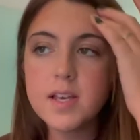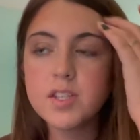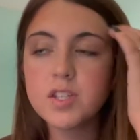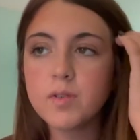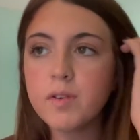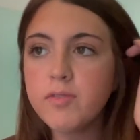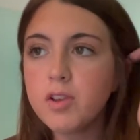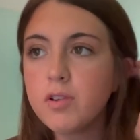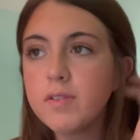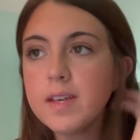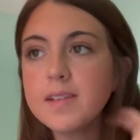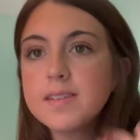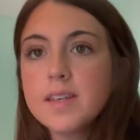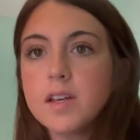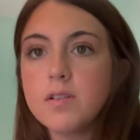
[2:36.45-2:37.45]
So if you don't
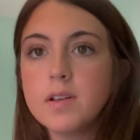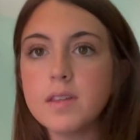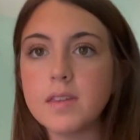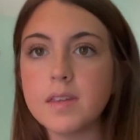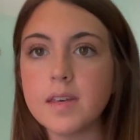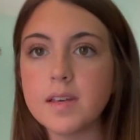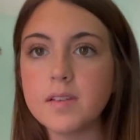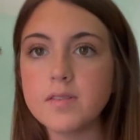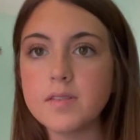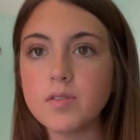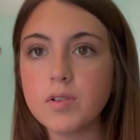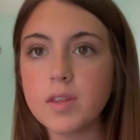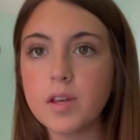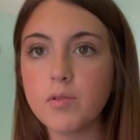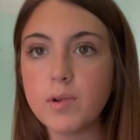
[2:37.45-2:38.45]
like scary things
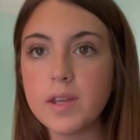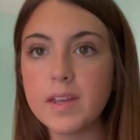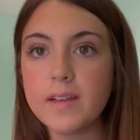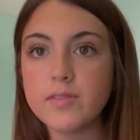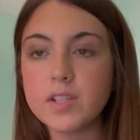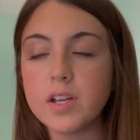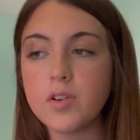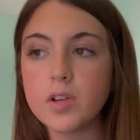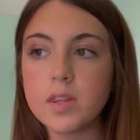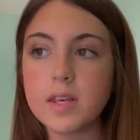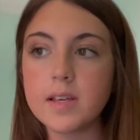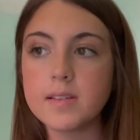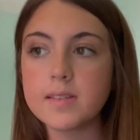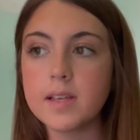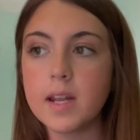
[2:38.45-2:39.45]
or like real life scary
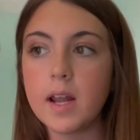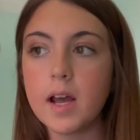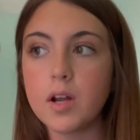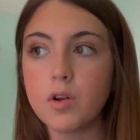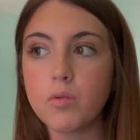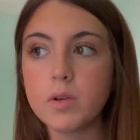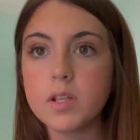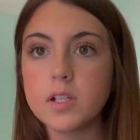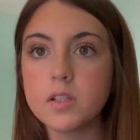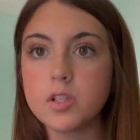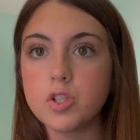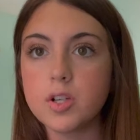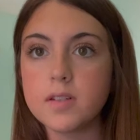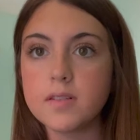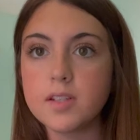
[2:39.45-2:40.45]
things, then I don't really
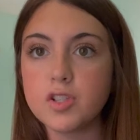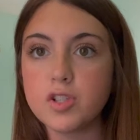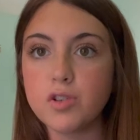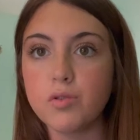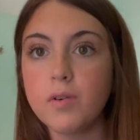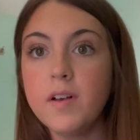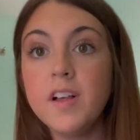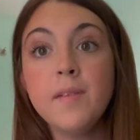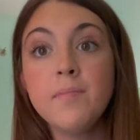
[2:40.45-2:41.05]
suggest that you